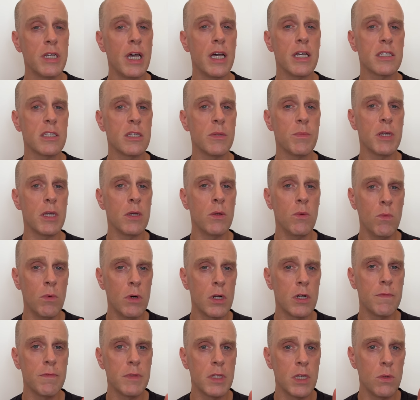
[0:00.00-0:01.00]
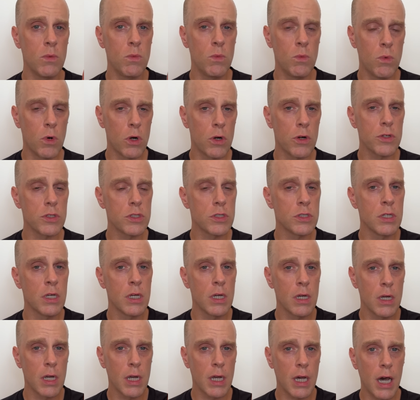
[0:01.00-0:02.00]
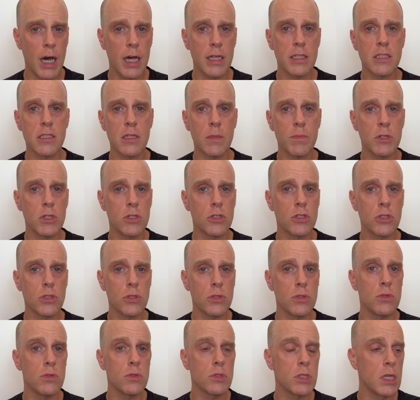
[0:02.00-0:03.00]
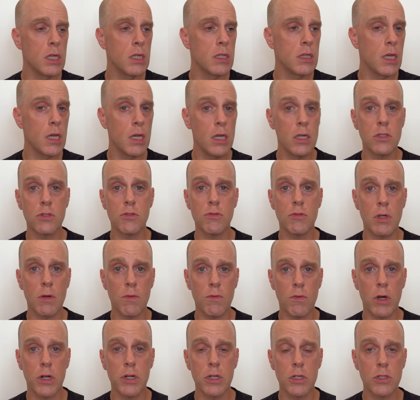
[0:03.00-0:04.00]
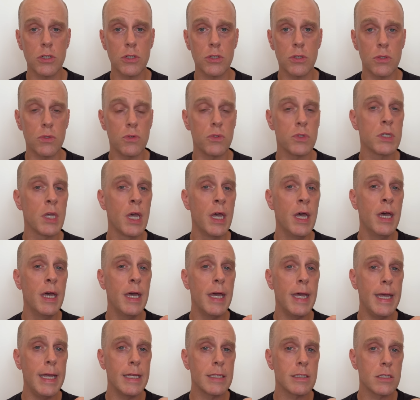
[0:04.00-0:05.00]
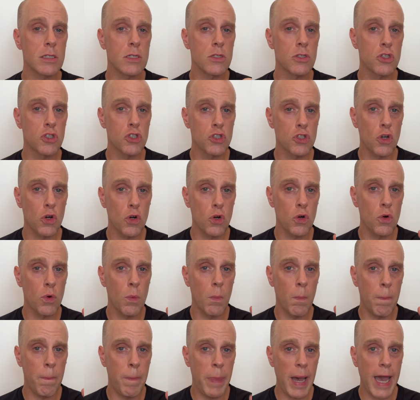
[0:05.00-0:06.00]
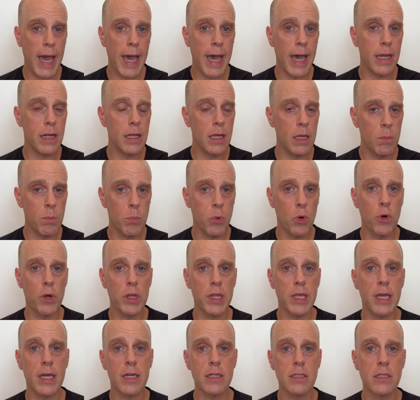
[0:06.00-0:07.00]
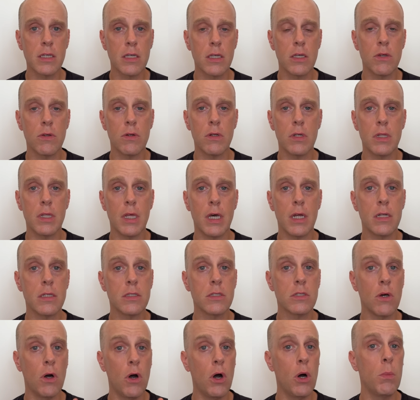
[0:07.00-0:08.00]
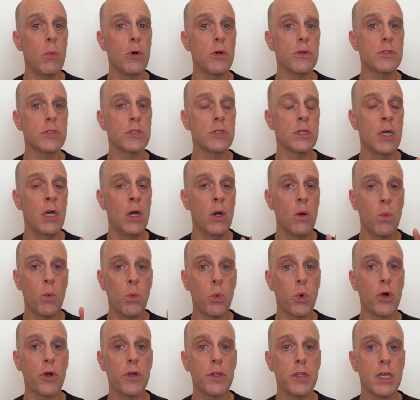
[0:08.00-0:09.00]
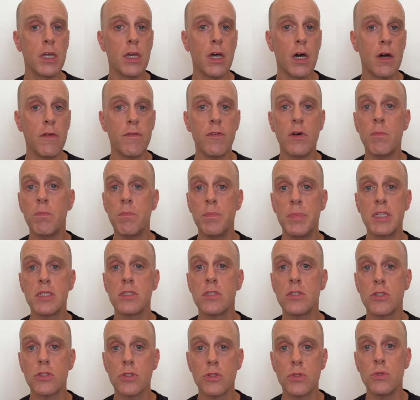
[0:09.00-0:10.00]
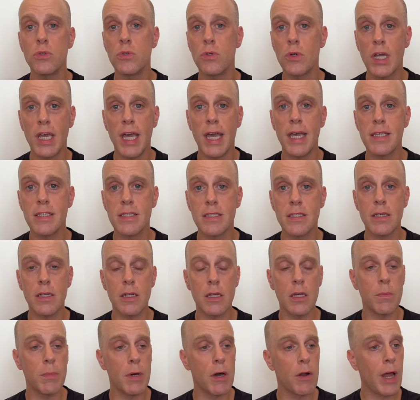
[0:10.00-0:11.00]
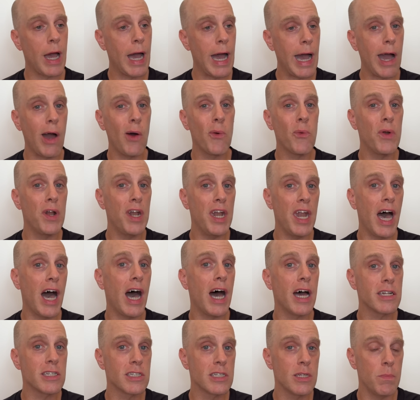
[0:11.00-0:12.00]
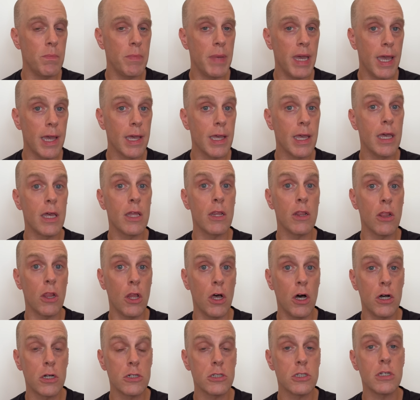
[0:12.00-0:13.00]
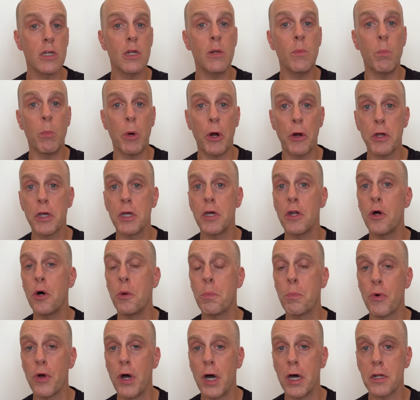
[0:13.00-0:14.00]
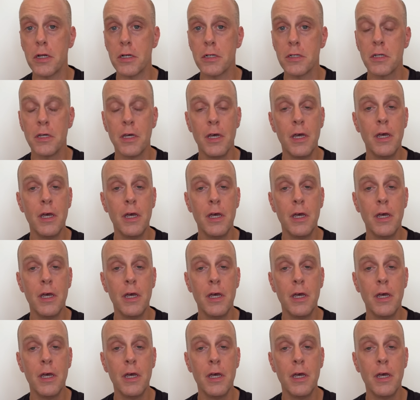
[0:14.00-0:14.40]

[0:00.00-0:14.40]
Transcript: has to be one of the worst concepted shoes in the history of running shoes. It's so bad and poorly executed that it's almost worthy of a business school case study about how not to make and launch and market a product.